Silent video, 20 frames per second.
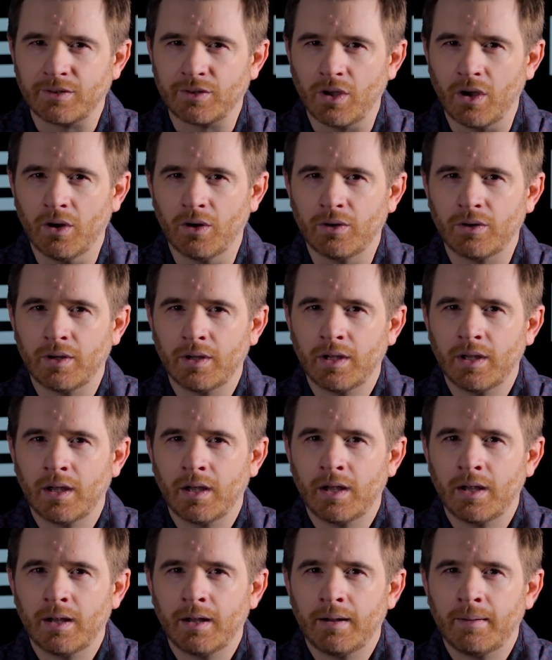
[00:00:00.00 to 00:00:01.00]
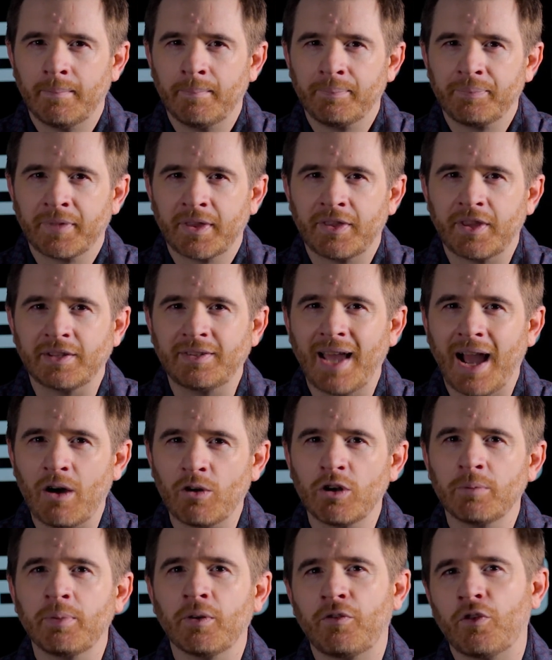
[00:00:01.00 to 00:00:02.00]
so. The
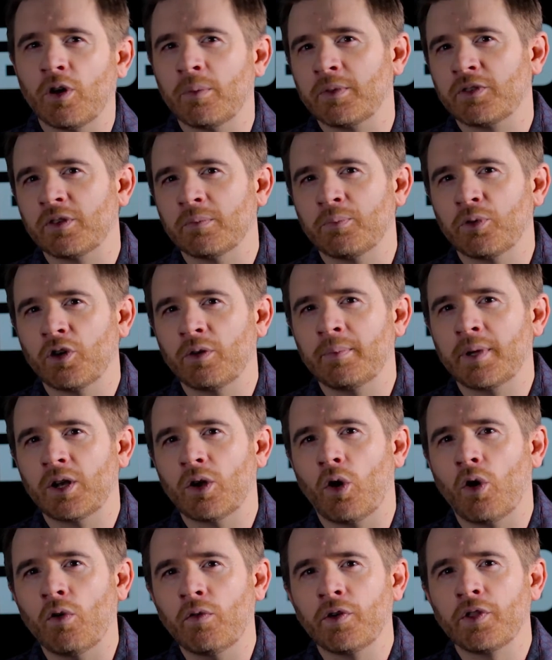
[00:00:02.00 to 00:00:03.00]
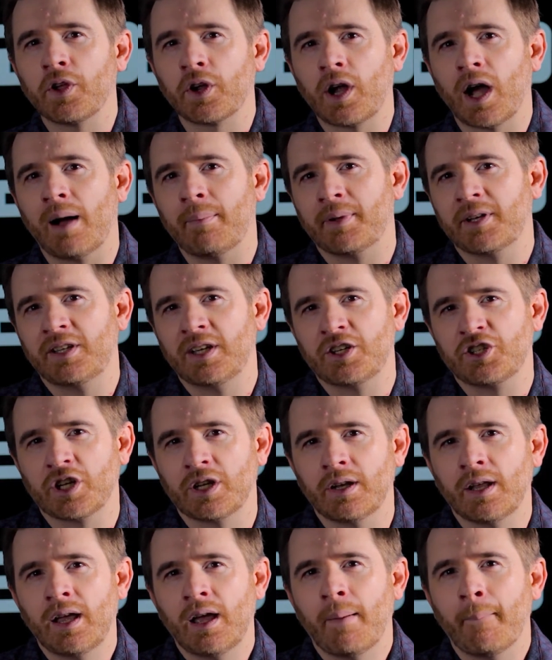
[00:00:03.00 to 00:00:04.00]
touted performance improvement over their
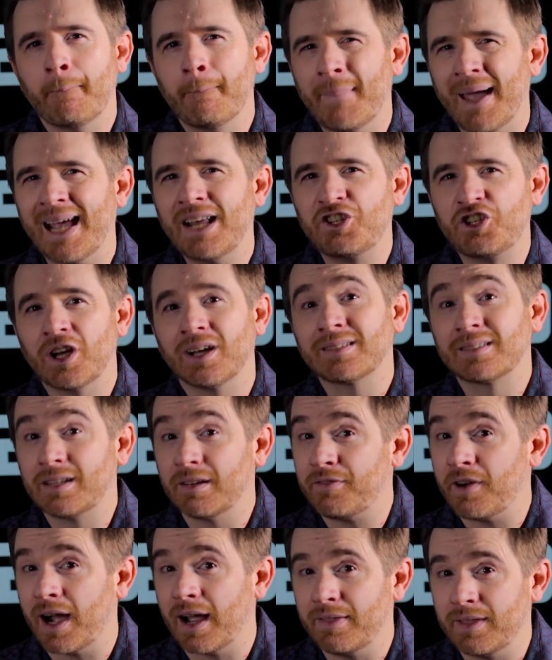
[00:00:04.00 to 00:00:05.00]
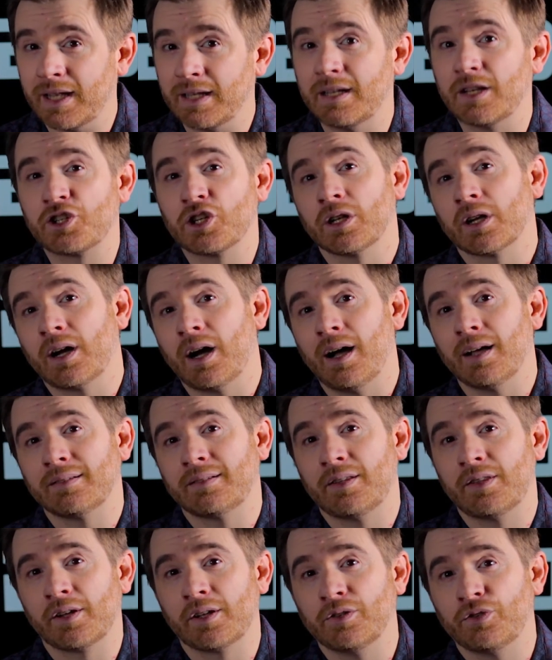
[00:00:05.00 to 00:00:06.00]
competition may justify the additional cost
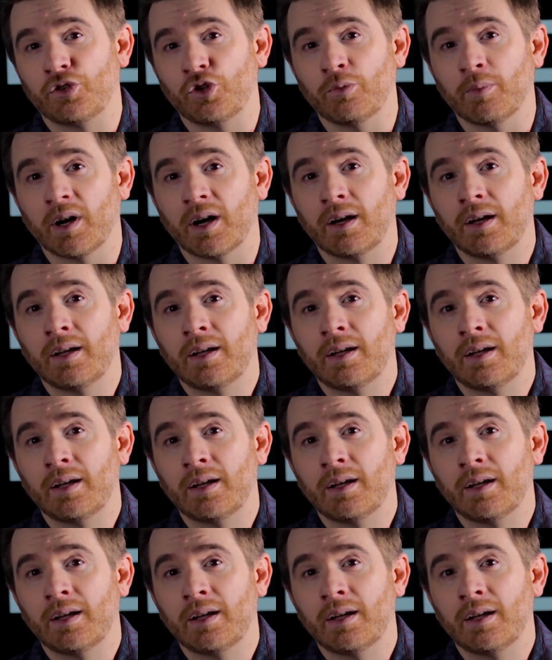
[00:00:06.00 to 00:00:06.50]
to the consumer.